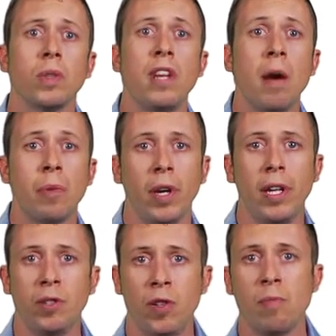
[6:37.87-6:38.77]
adapt their
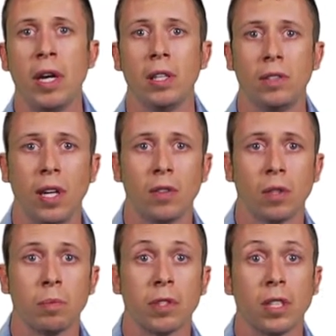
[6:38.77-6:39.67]
HTML and
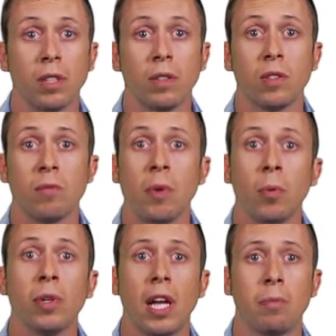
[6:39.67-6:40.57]
JavaScript skills to
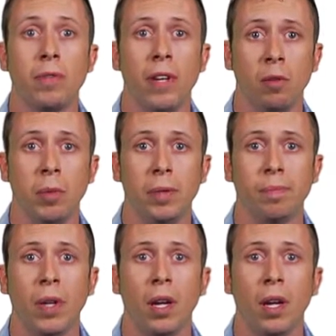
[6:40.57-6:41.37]
mobile app development.